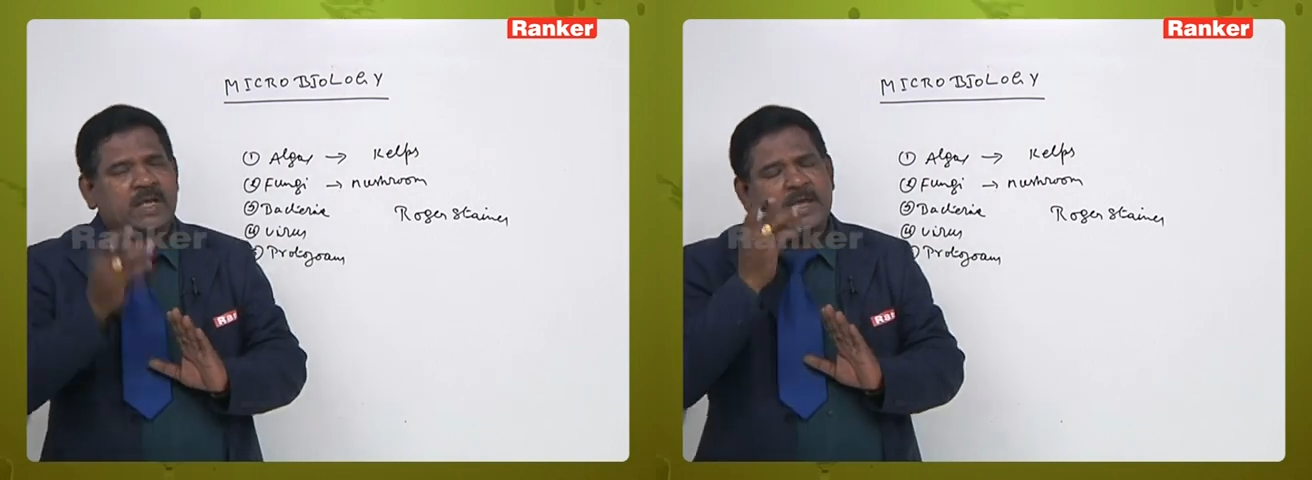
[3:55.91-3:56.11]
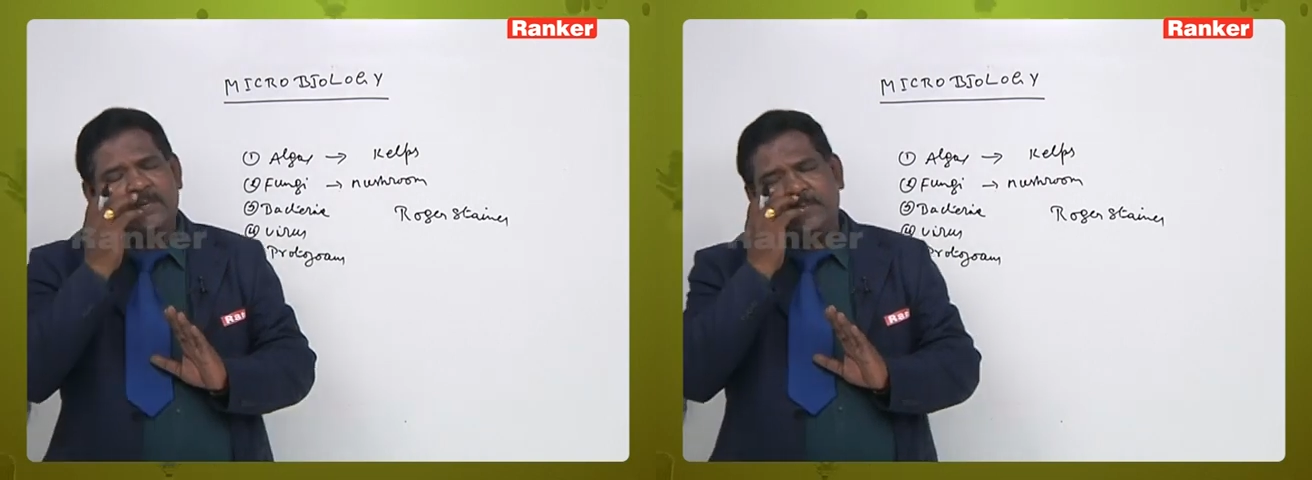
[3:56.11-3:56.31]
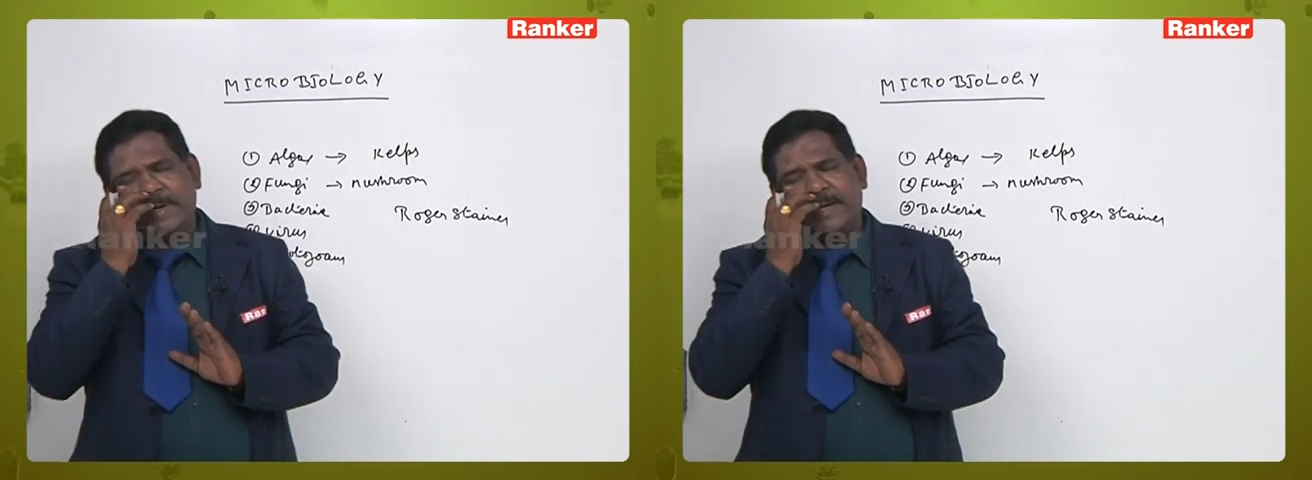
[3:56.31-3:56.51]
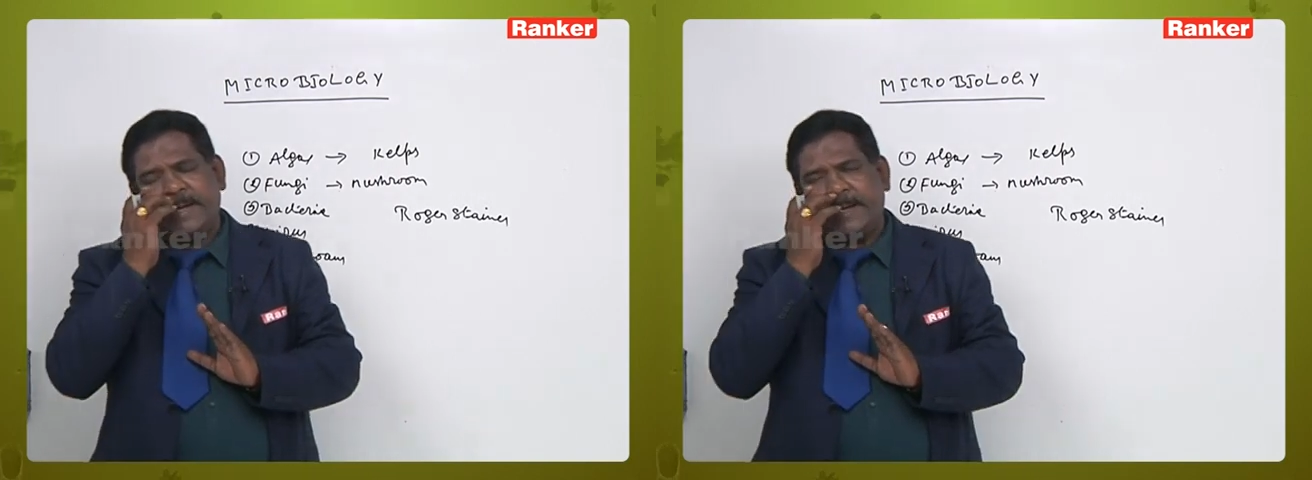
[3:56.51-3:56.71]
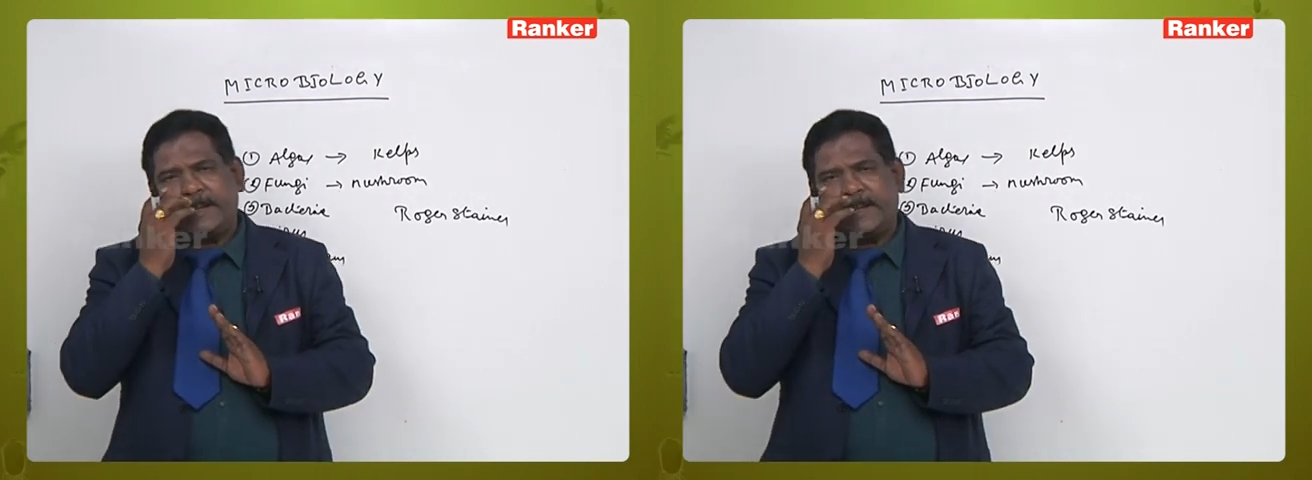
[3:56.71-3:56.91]
every
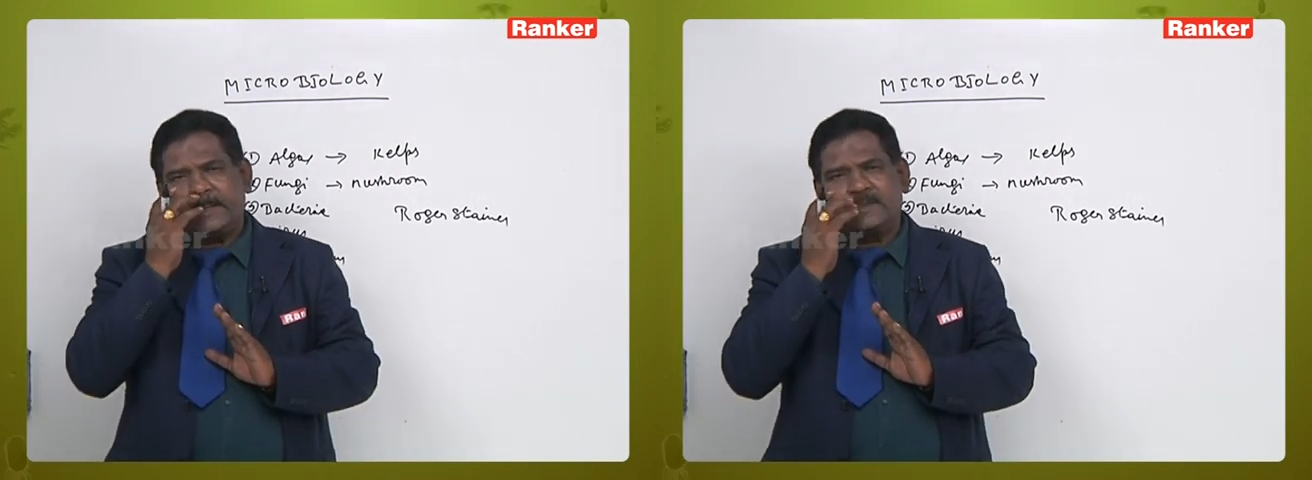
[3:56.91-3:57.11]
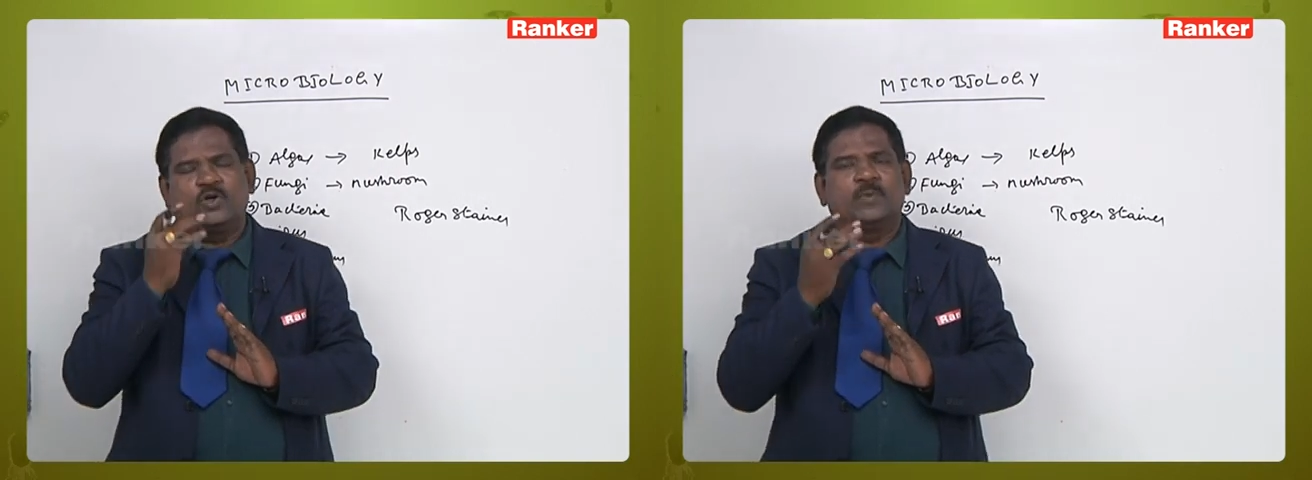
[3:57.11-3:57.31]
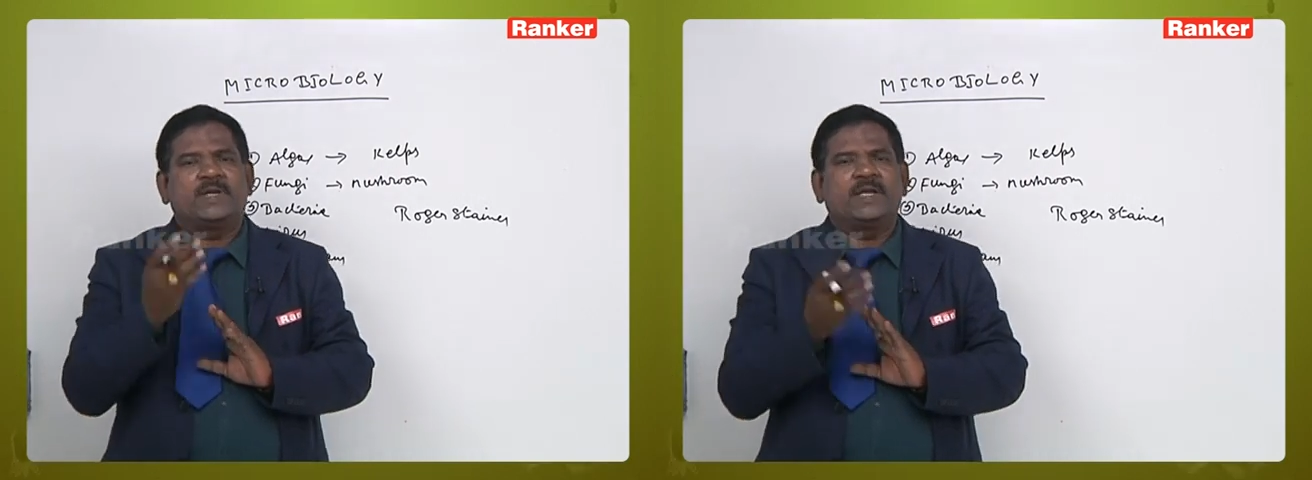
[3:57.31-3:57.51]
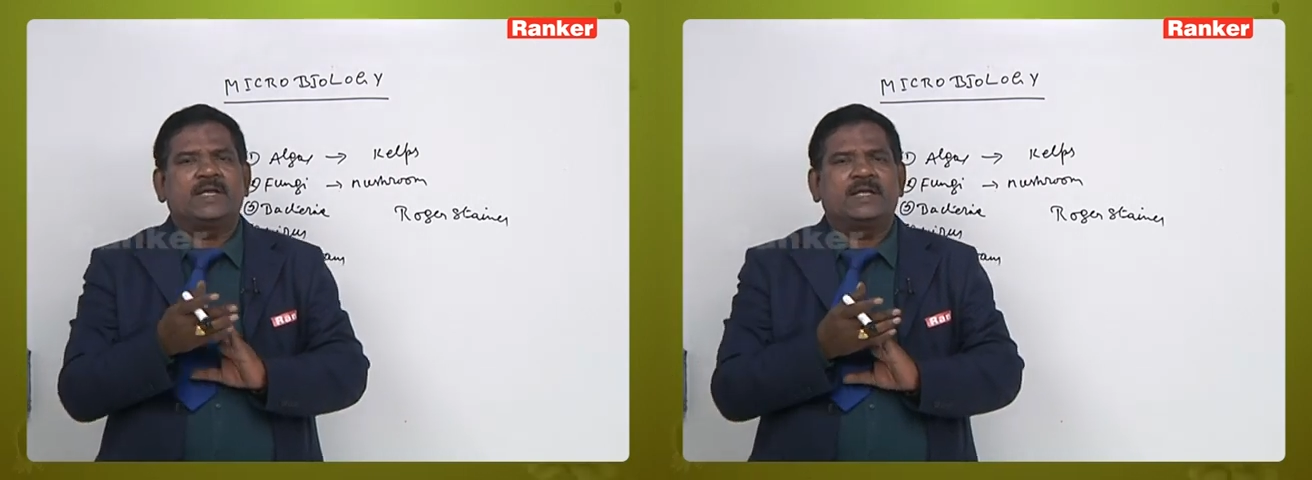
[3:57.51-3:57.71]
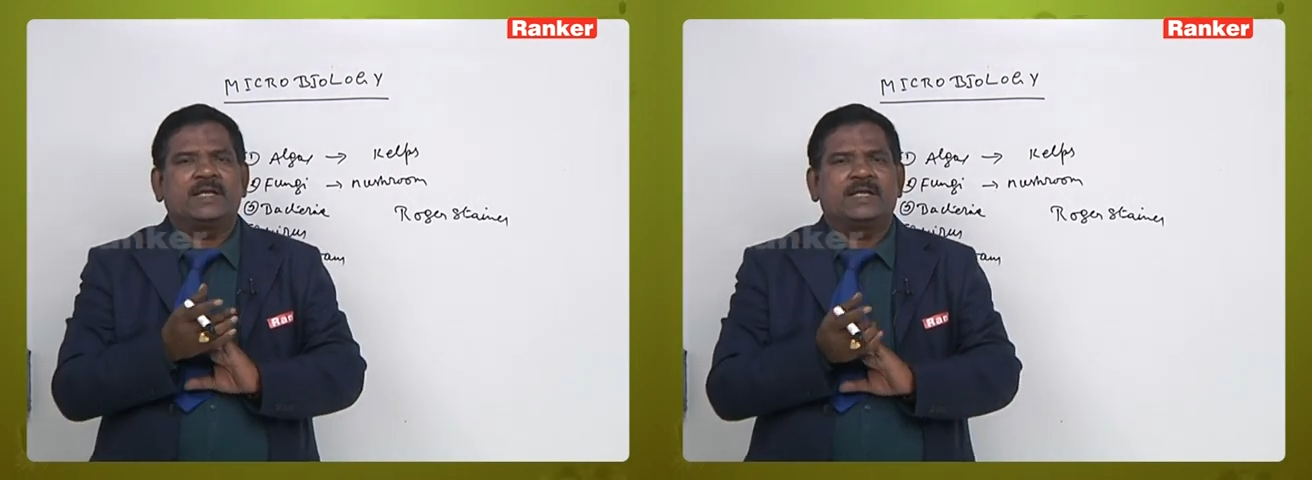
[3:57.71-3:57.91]
day so many